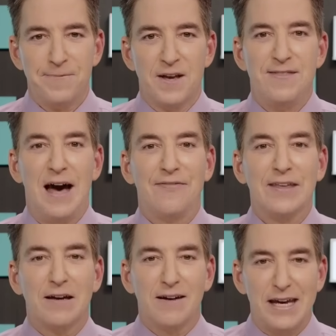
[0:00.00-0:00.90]
that
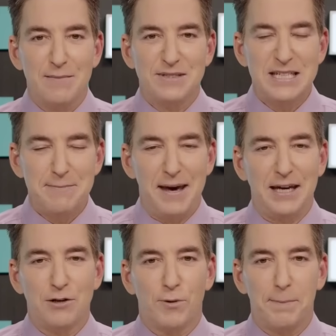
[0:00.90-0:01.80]
the claims he
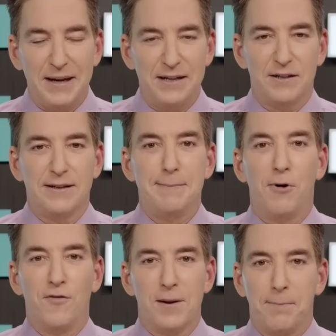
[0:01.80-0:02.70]
made repeatedly,
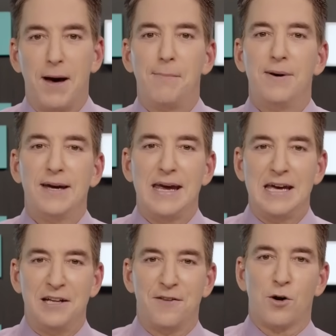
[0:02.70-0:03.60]
both in public
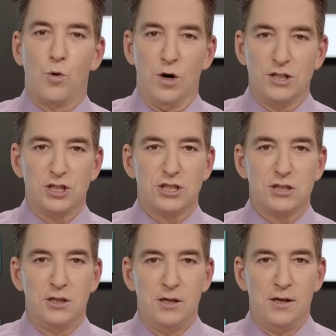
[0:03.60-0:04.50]
and in the courts,
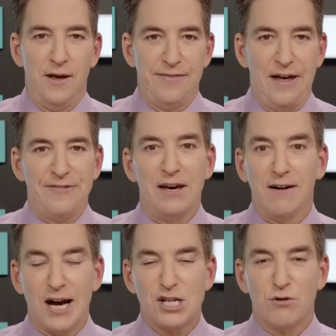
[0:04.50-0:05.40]
that the
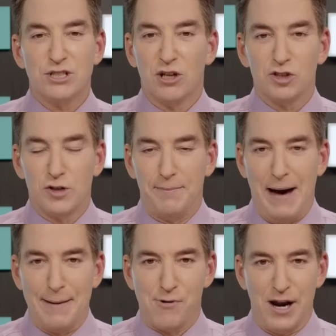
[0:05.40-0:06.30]
election results were the
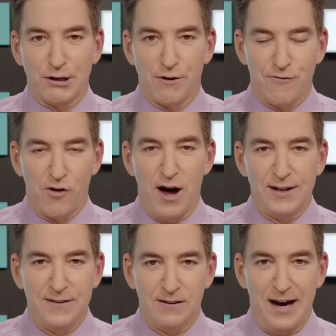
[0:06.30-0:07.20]
byproduct of fraud
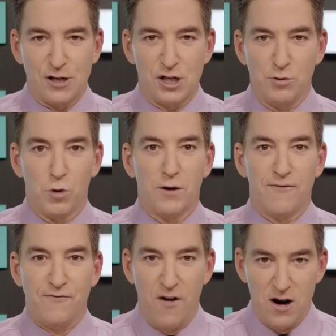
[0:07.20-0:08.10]
in the election were
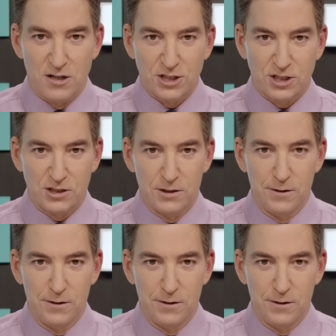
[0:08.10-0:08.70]
false,